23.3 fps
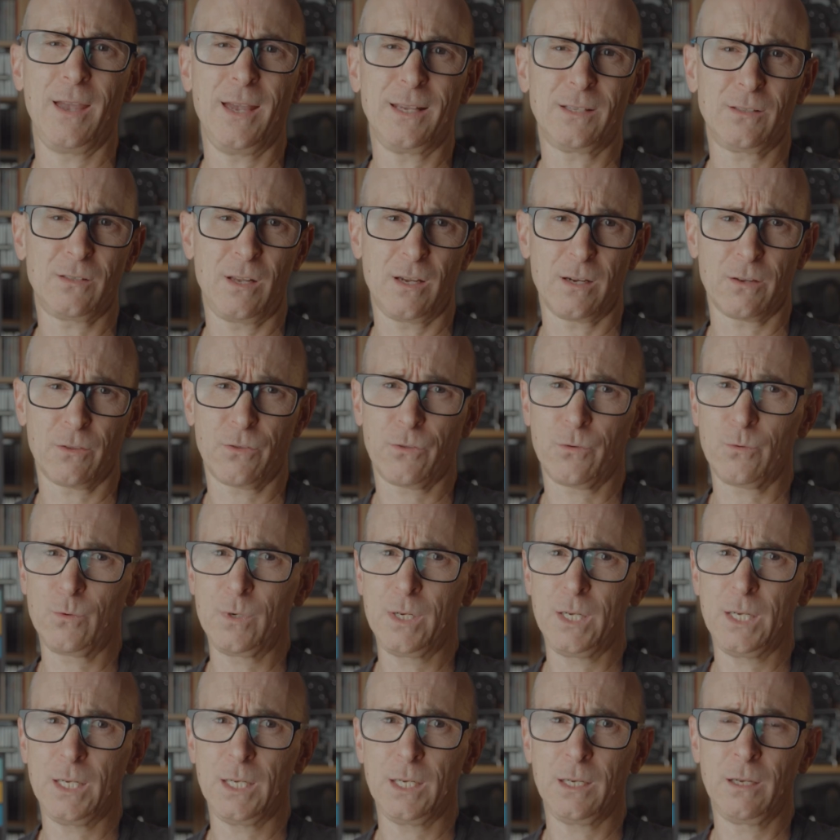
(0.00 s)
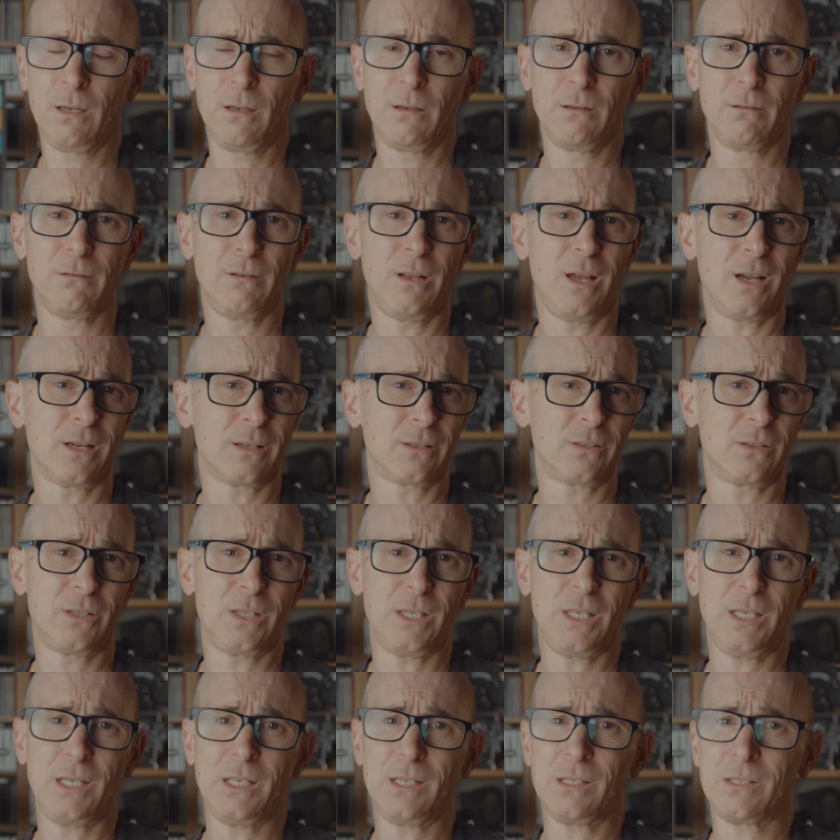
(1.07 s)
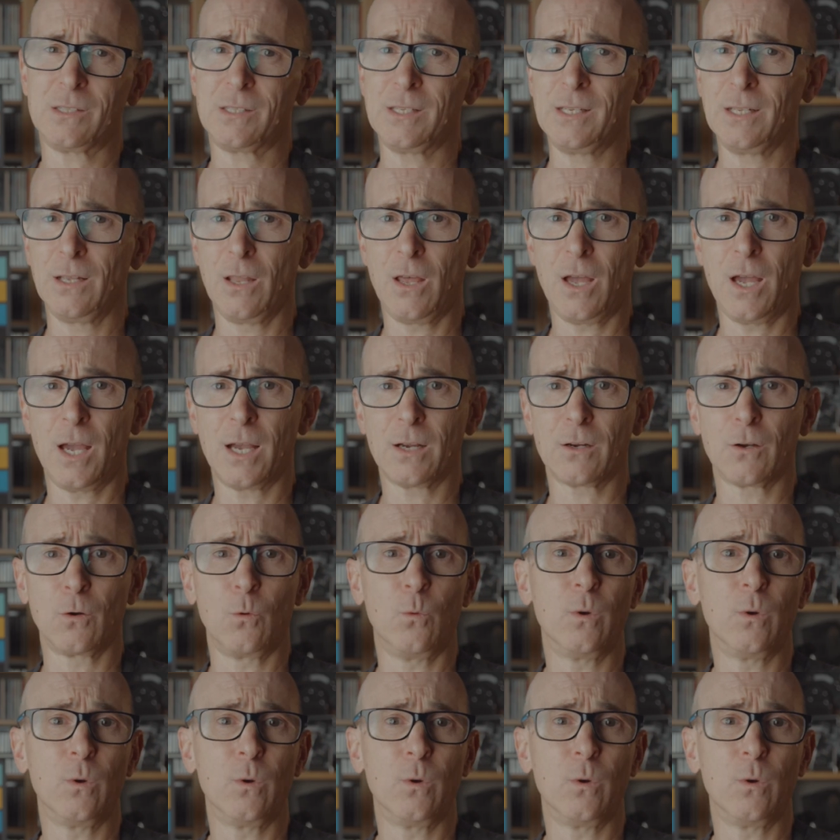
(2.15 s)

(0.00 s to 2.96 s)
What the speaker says: SLog 3, LogC, CLog, or